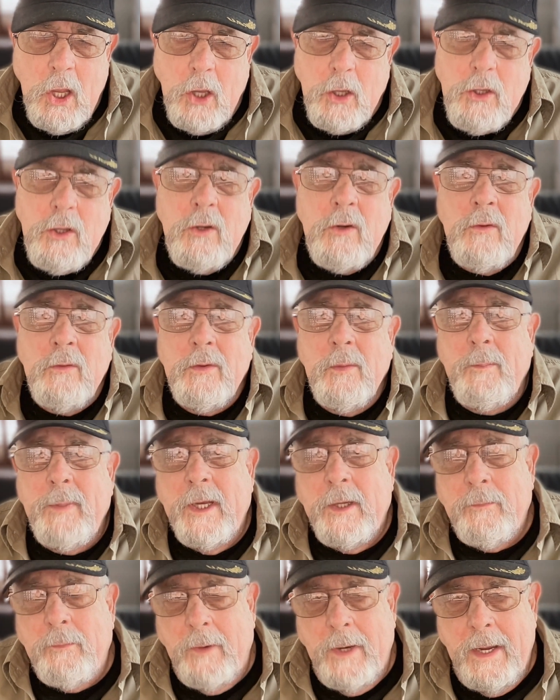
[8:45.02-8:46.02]
You know, the
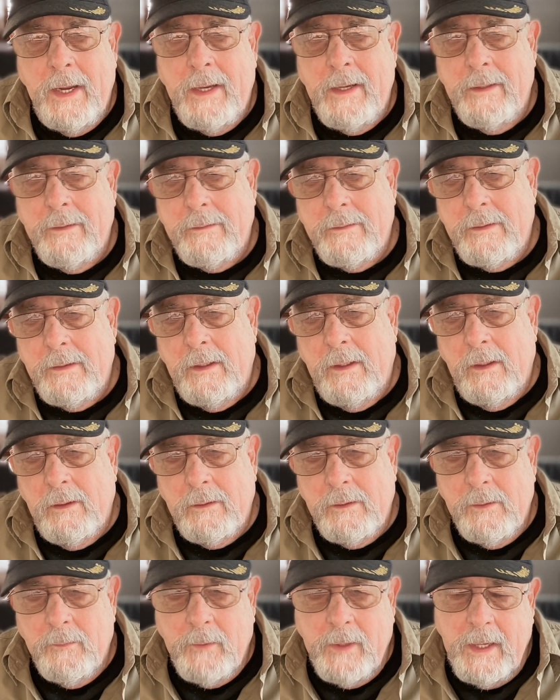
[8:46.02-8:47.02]
big riot
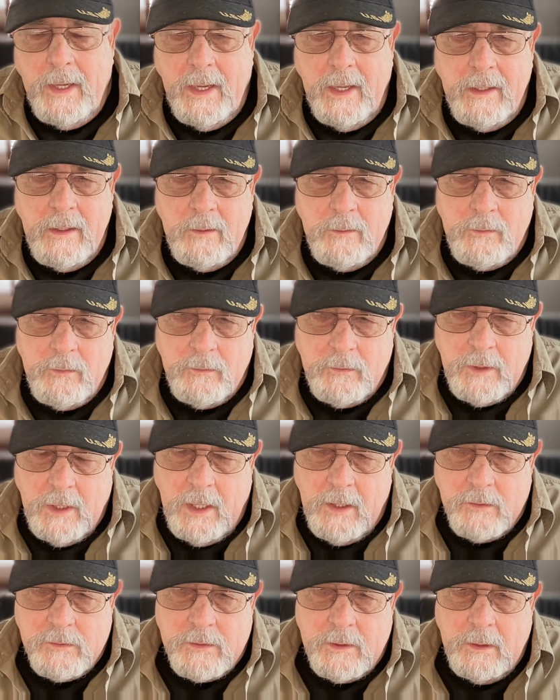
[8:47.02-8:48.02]
that we had in
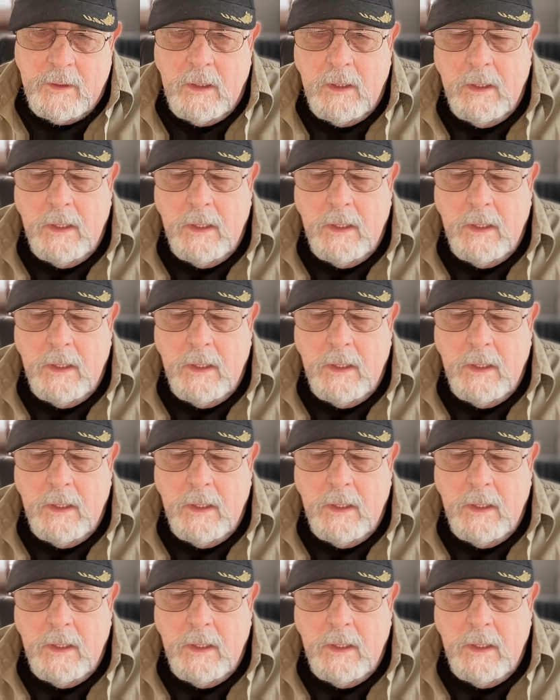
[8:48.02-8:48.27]
2000,